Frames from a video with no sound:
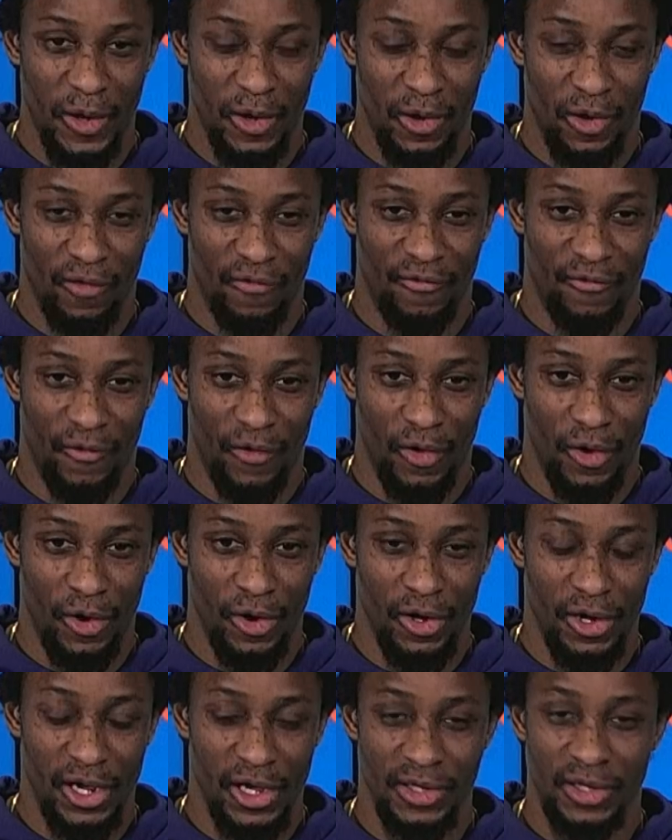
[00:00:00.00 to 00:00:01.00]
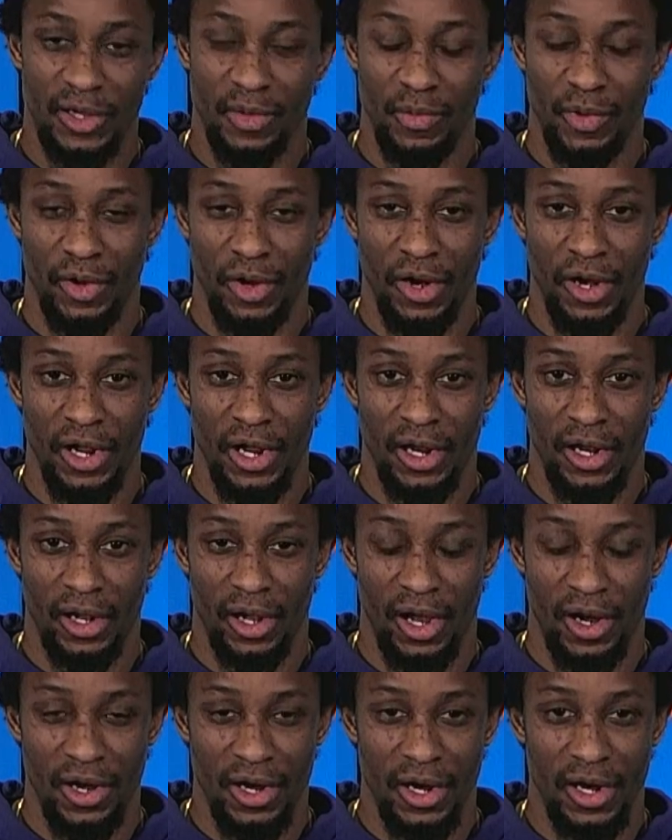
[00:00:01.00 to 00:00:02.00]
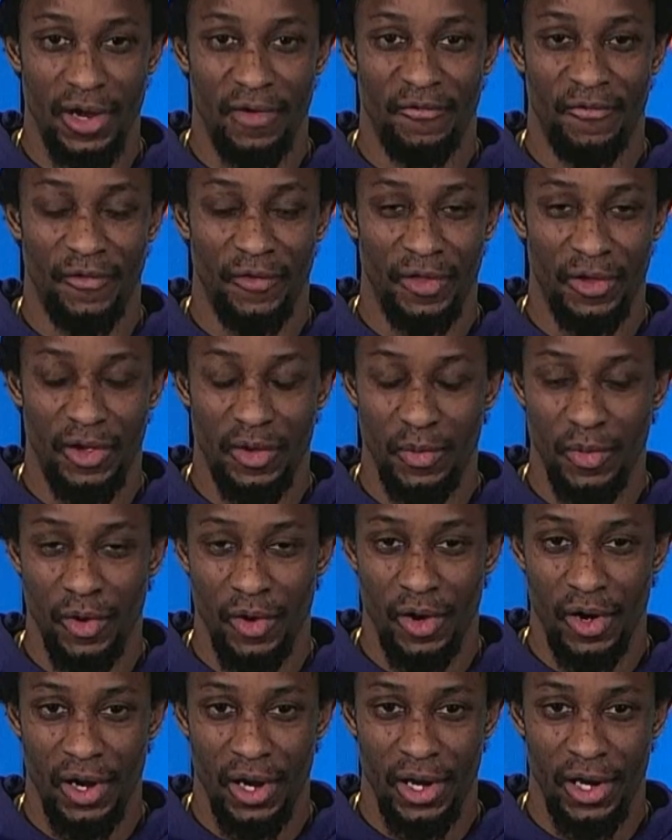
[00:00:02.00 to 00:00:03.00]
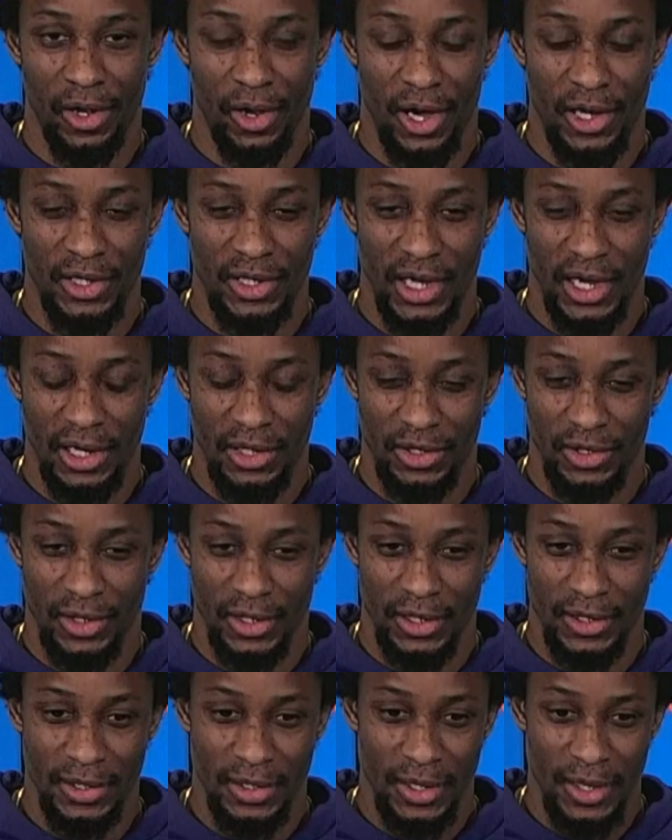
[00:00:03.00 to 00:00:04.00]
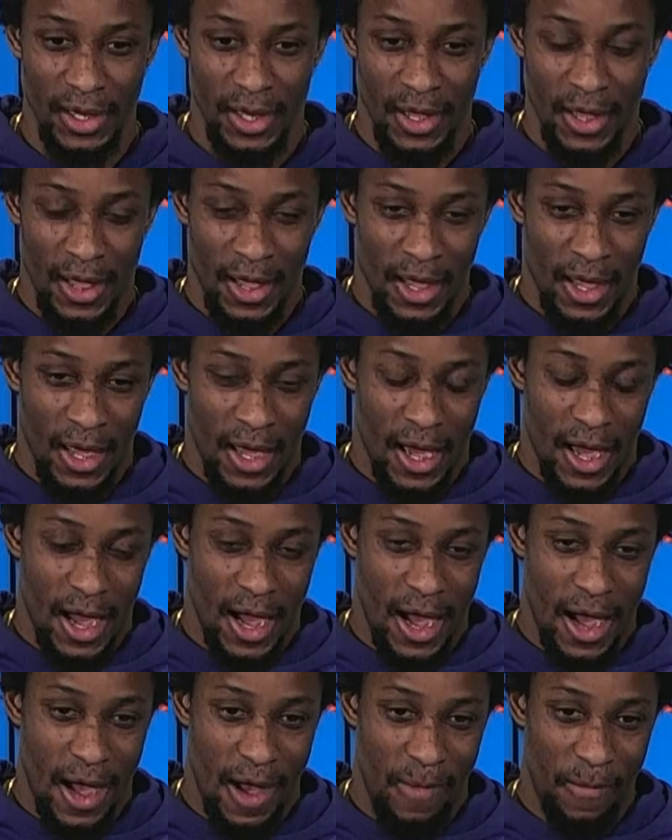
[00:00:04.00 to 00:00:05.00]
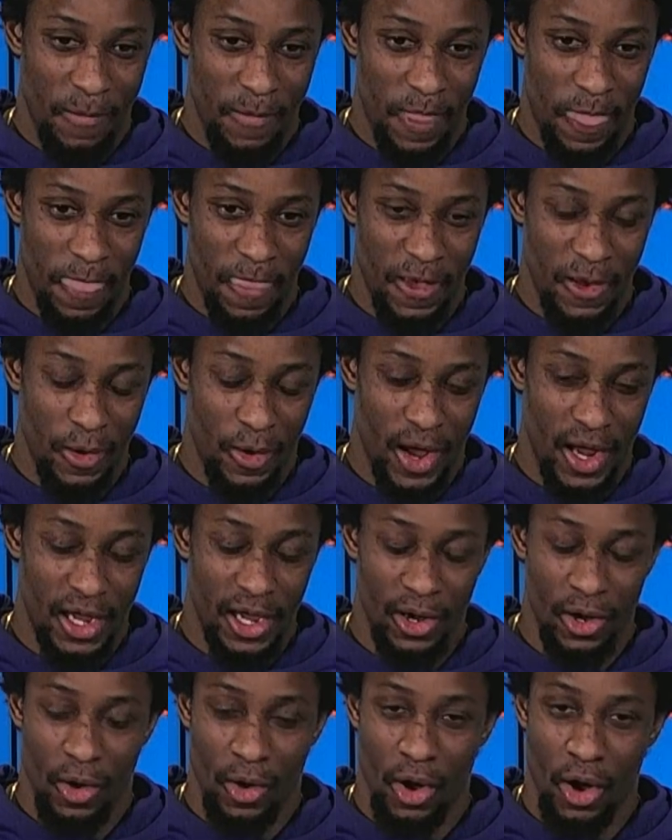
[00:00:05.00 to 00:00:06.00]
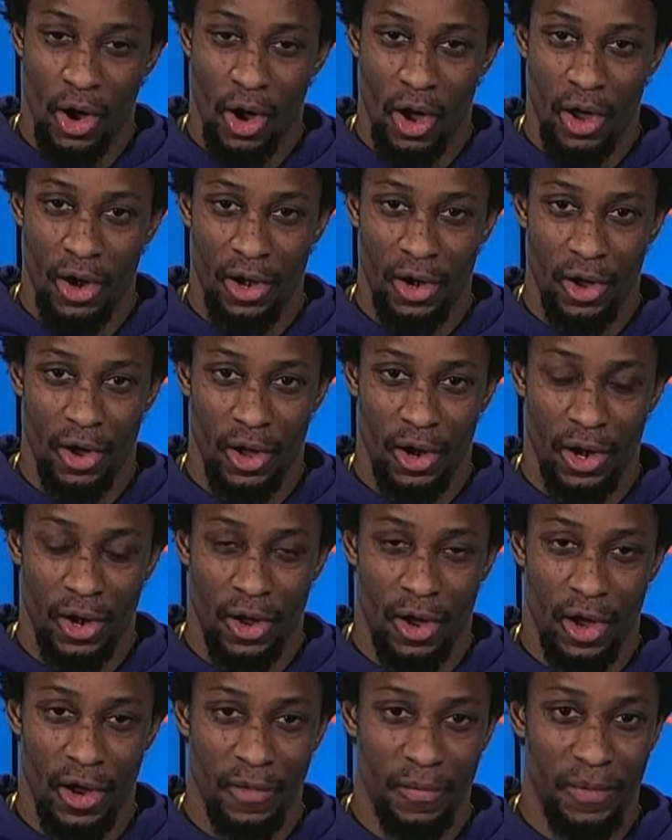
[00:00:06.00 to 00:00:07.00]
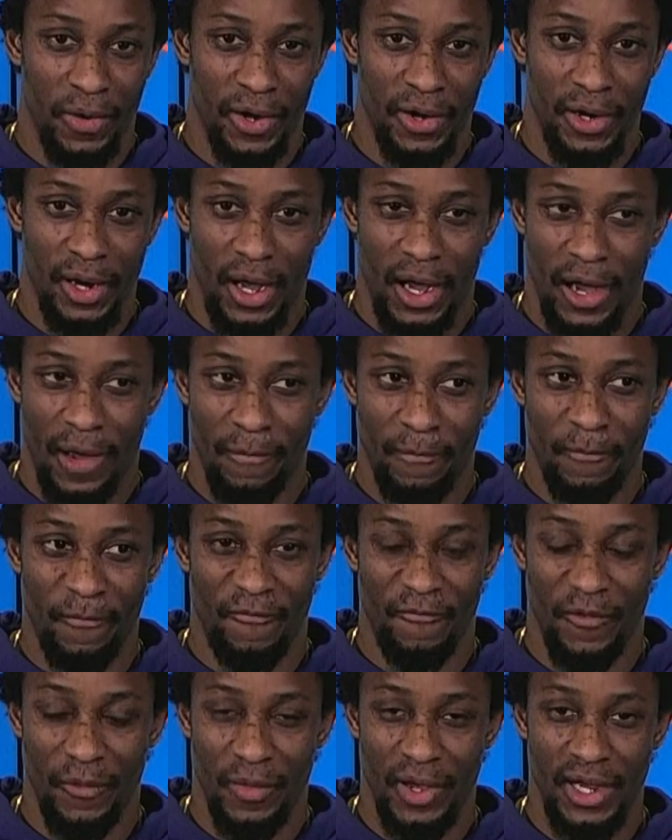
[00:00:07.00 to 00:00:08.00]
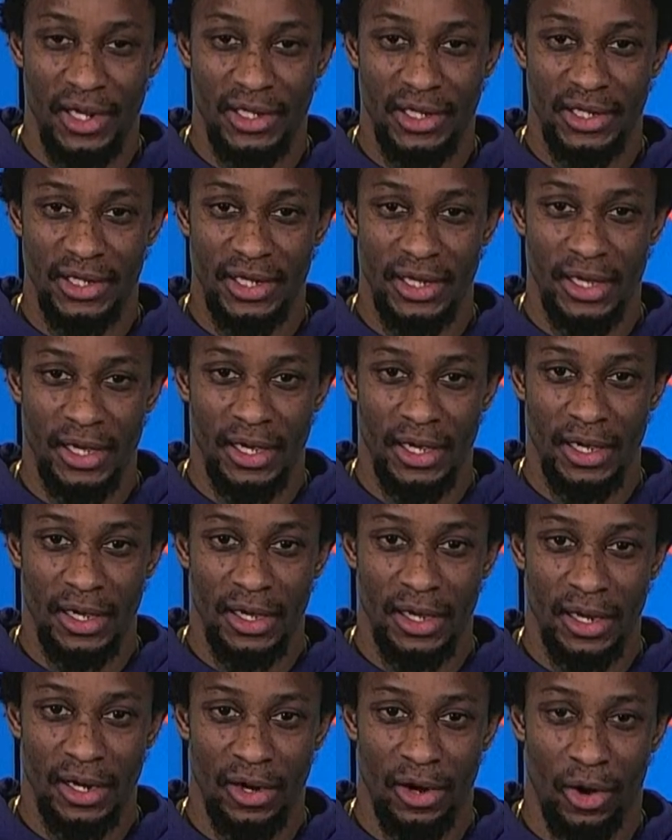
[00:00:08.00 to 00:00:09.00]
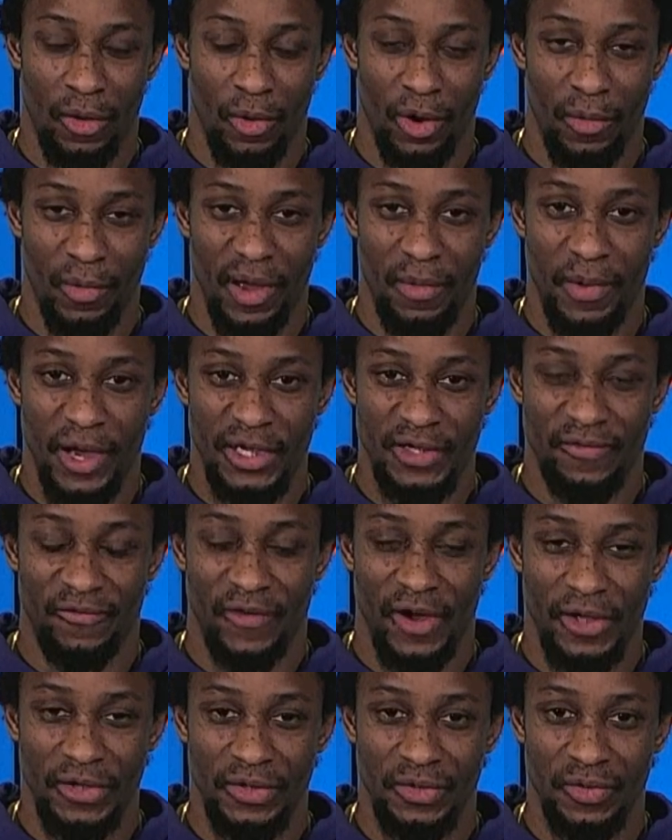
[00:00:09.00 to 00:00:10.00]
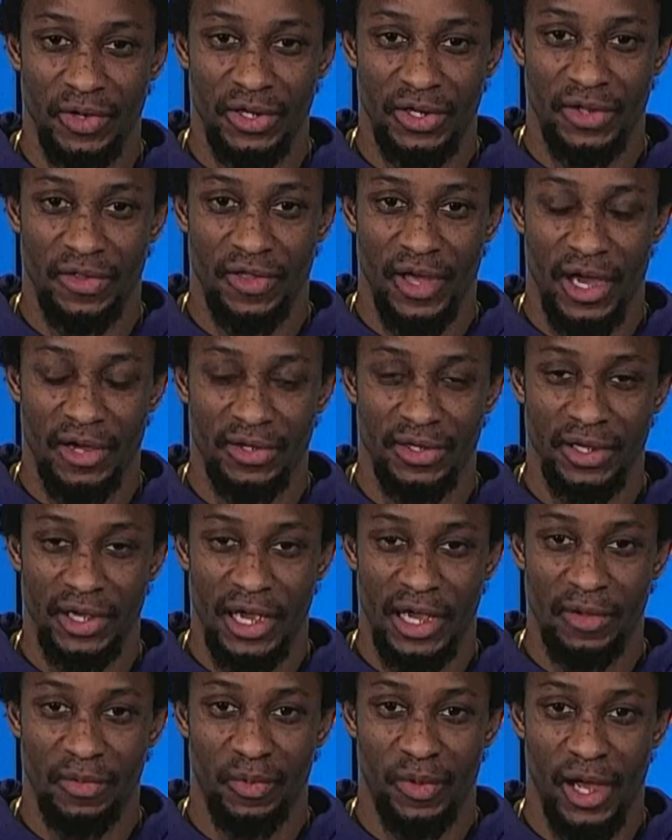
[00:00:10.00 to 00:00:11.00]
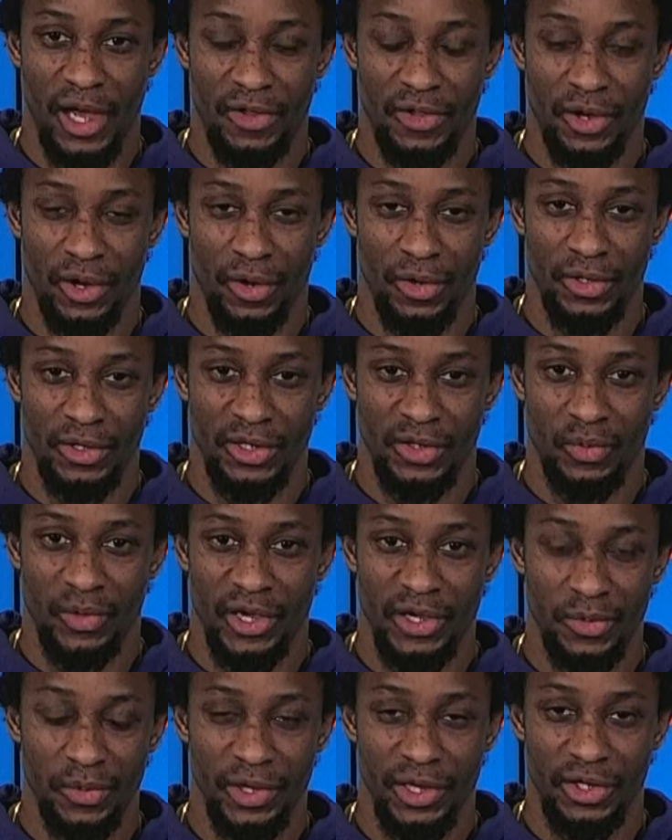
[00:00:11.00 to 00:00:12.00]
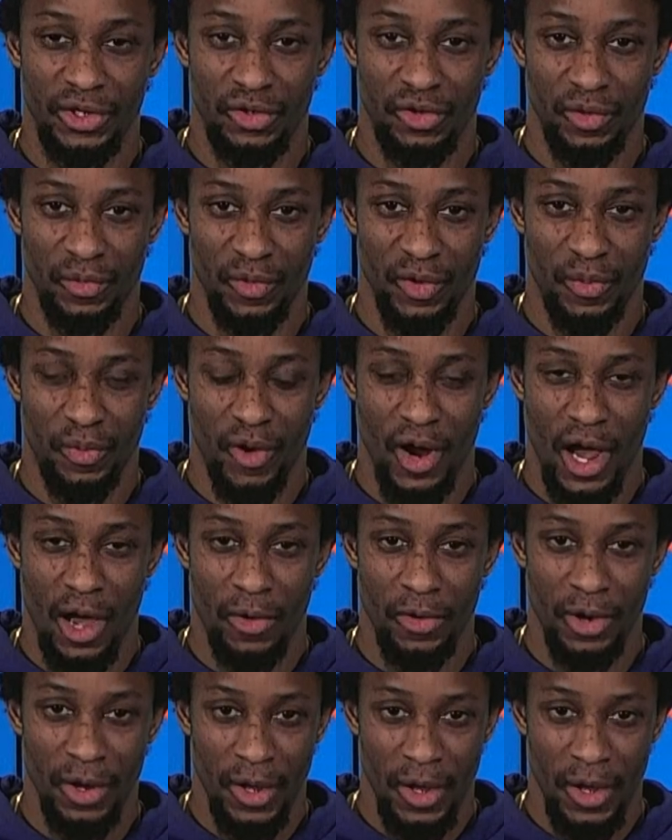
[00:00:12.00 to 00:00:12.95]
know, for his community in London and for the community in Los Angeles. You know, I can go on and on and on. But for me to see, you know, one of my best friends reach the 1,000 game plateau, it just makes me extremely proud.